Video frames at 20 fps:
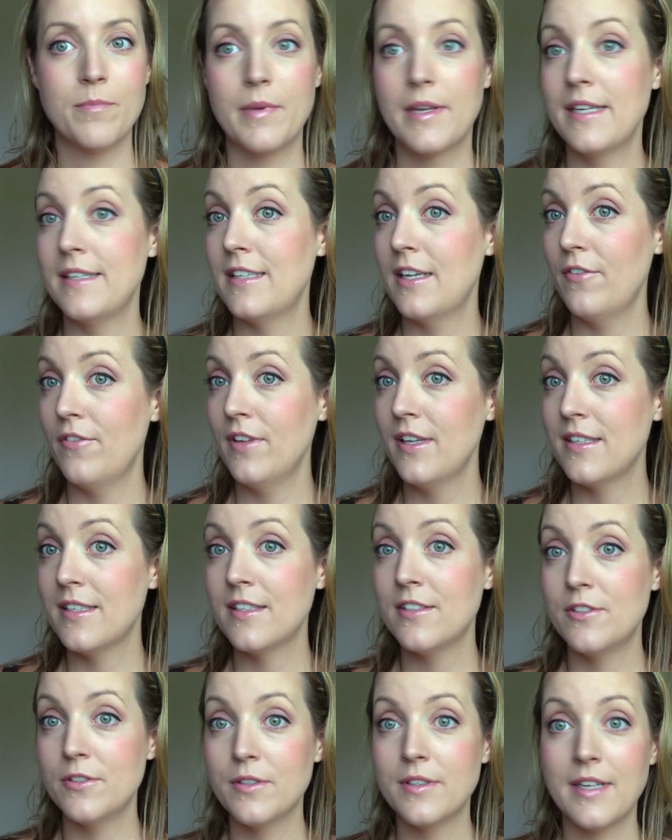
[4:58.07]
but I definitely
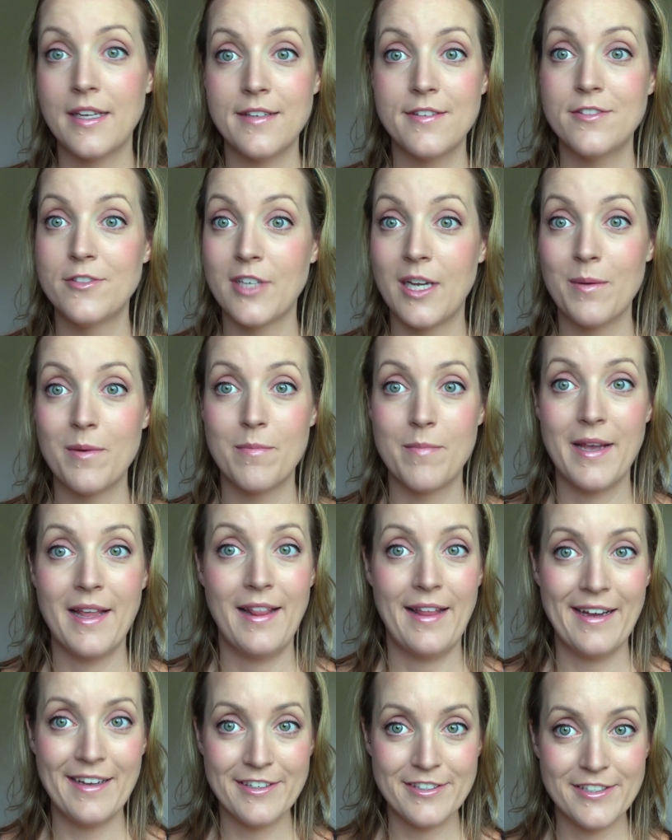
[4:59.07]
did do a nice job of my
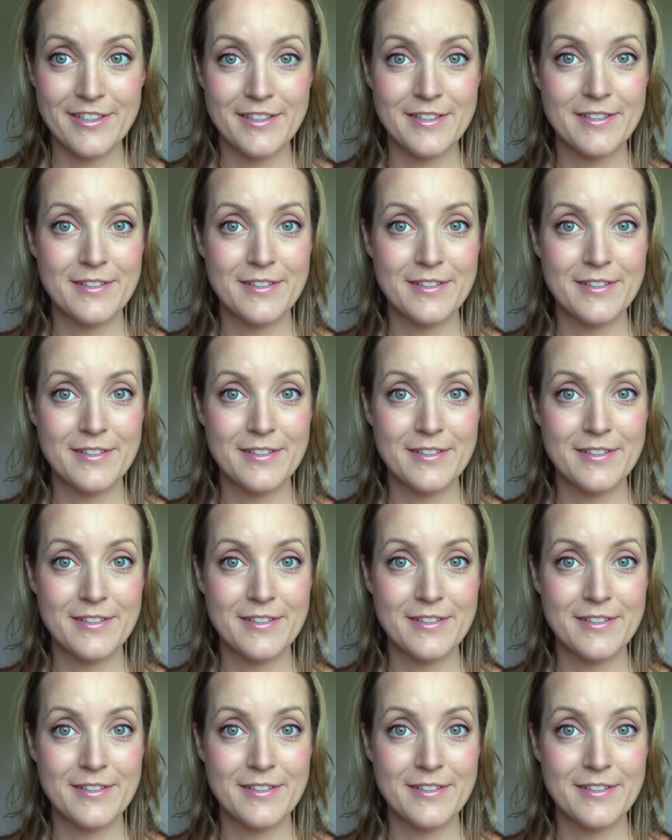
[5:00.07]
lashes.